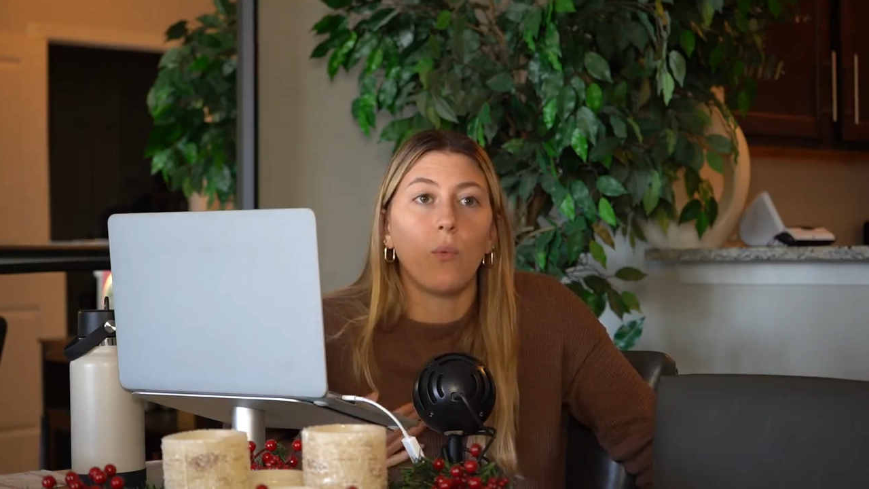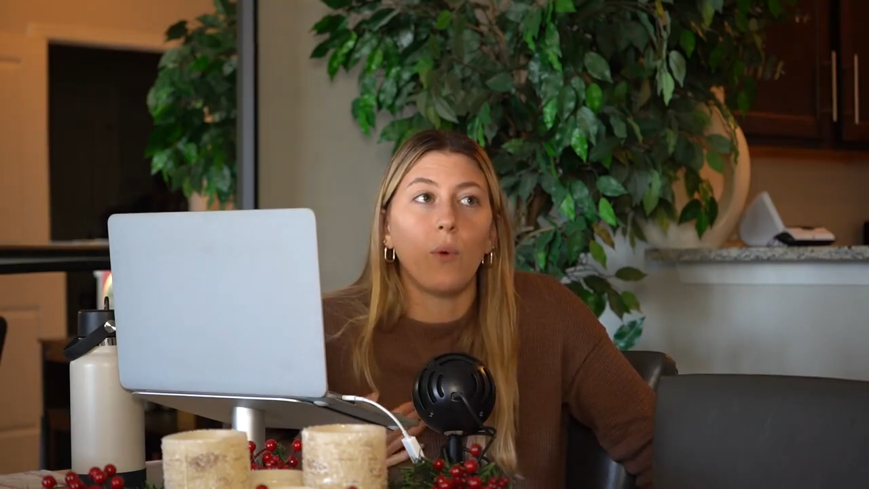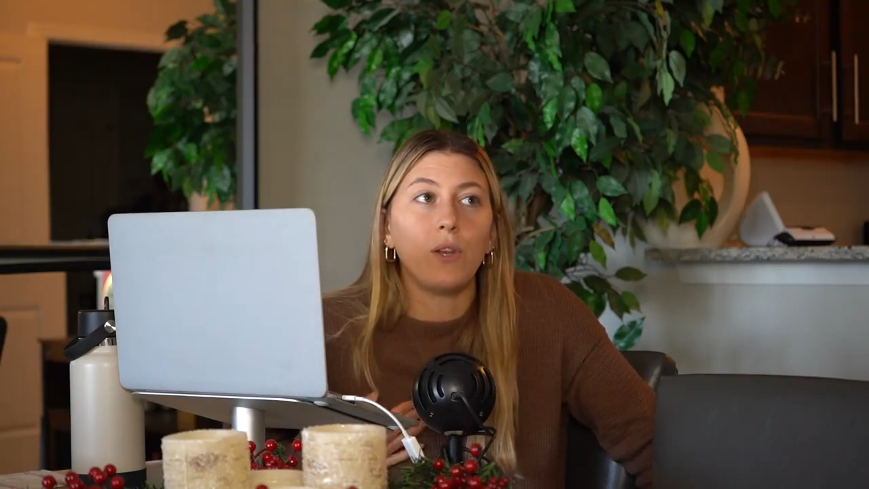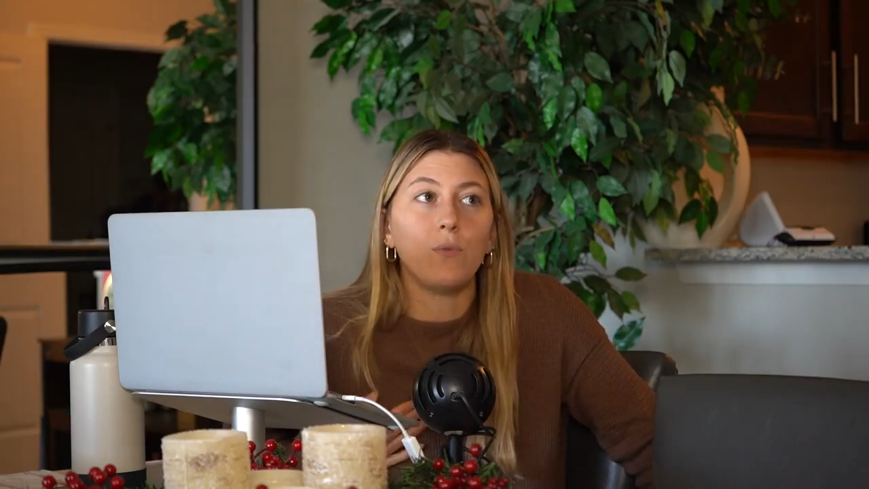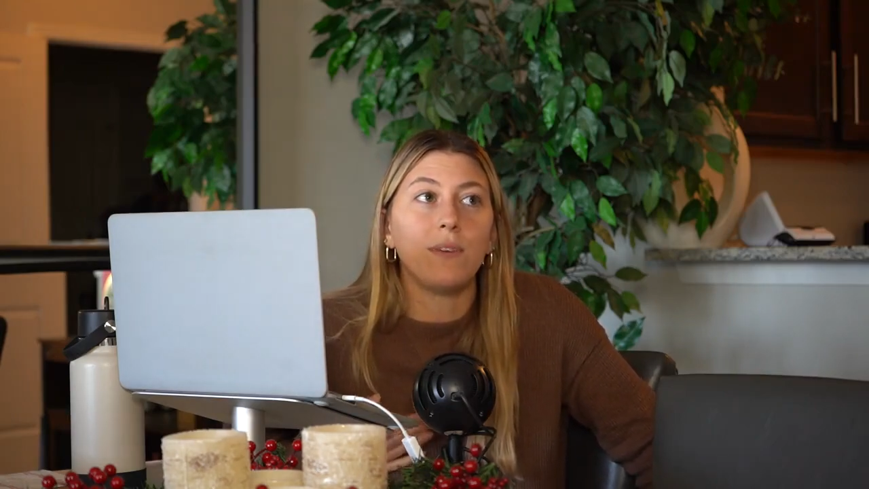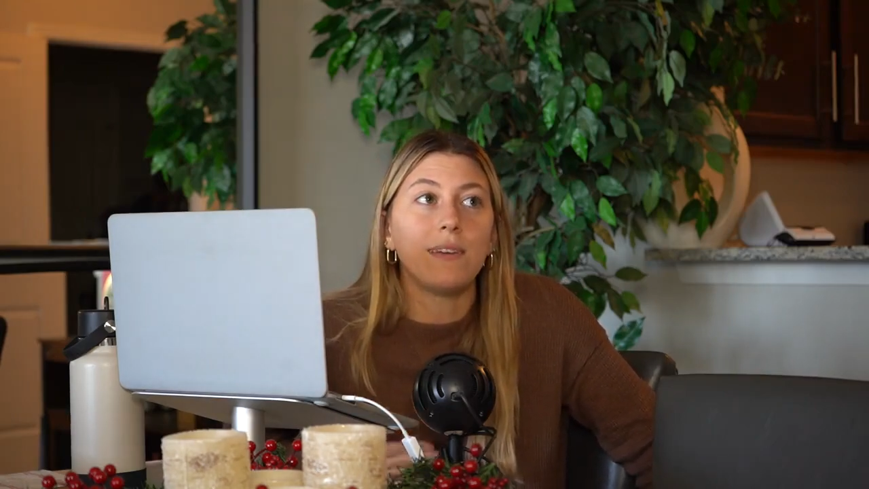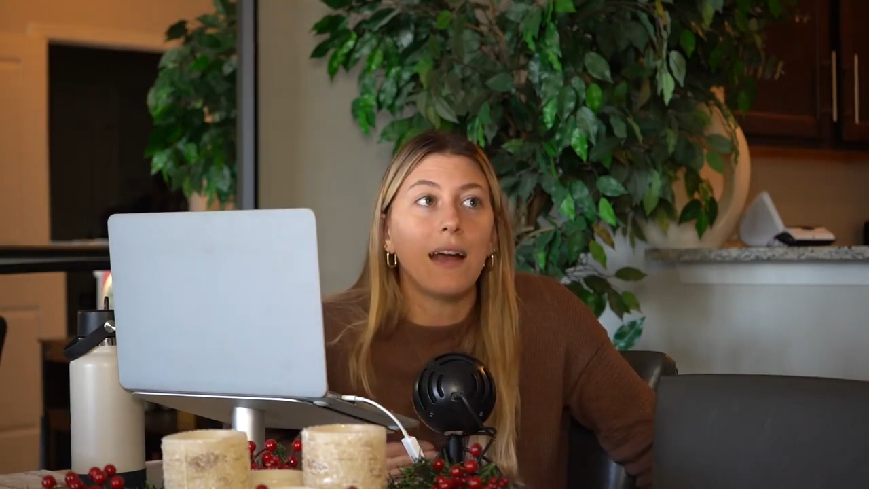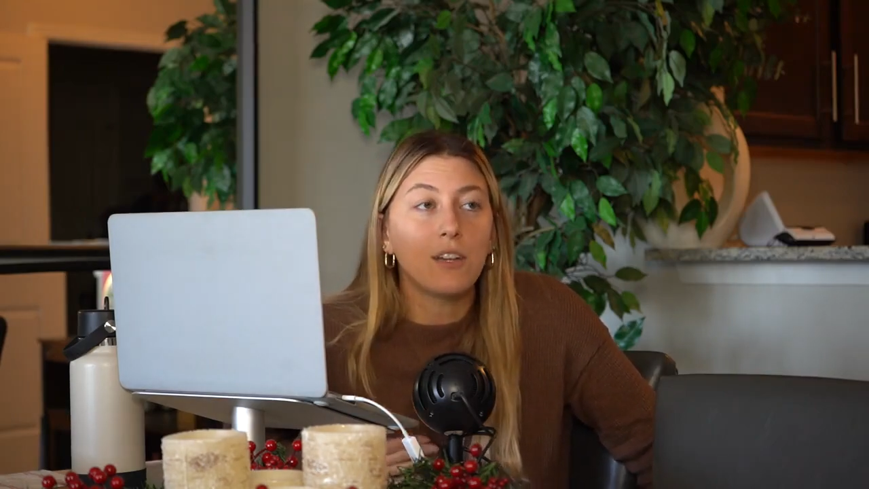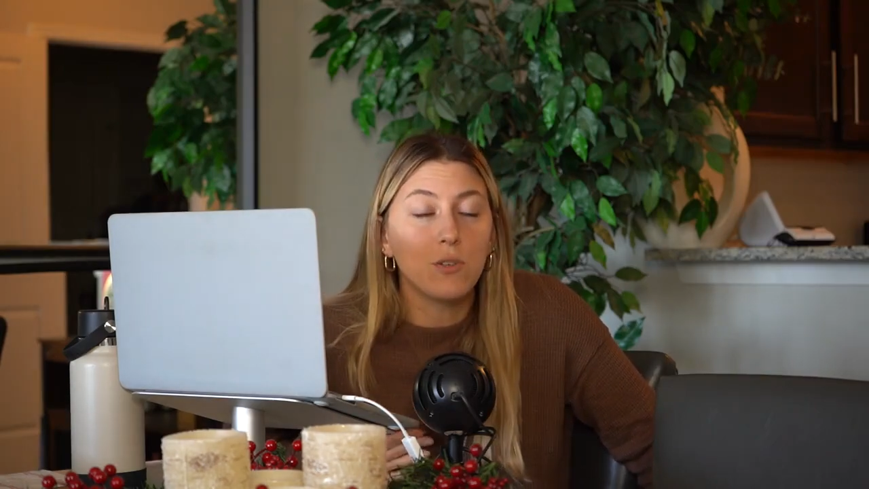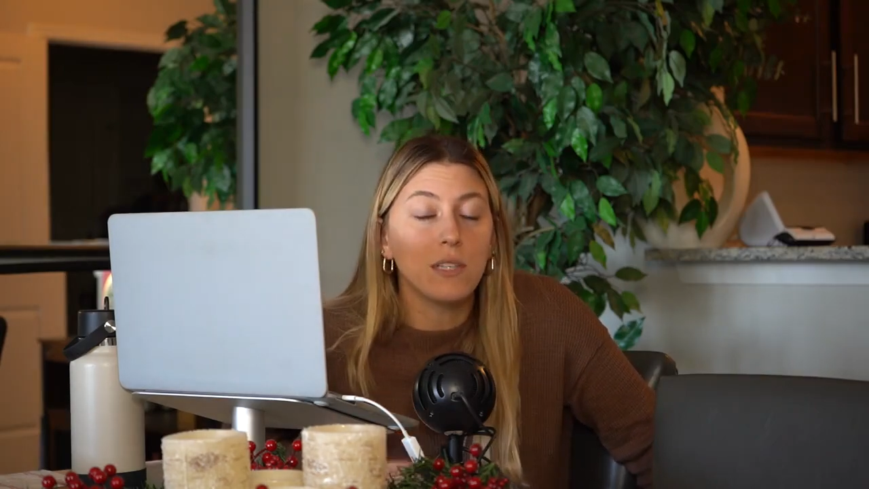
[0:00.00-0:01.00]
when you
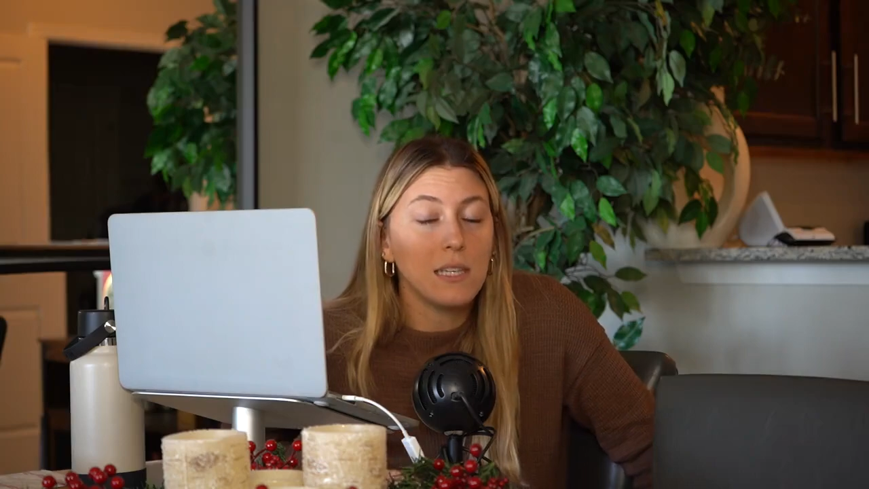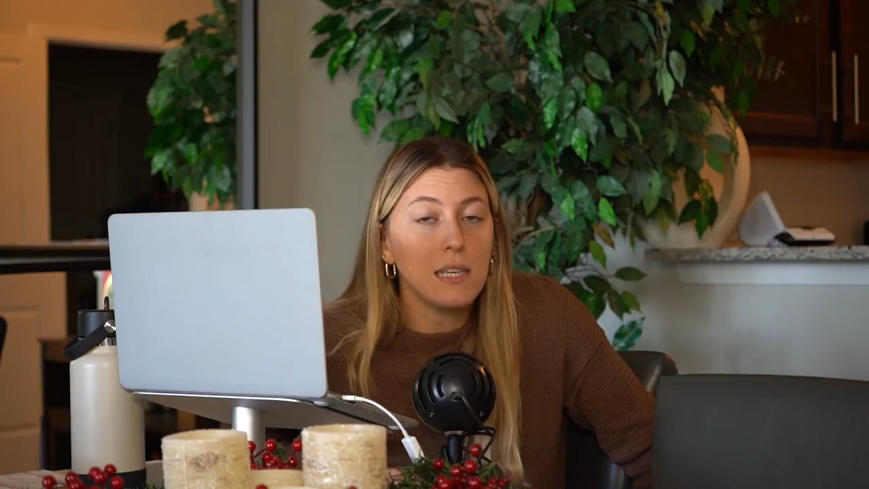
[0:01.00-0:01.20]
naturally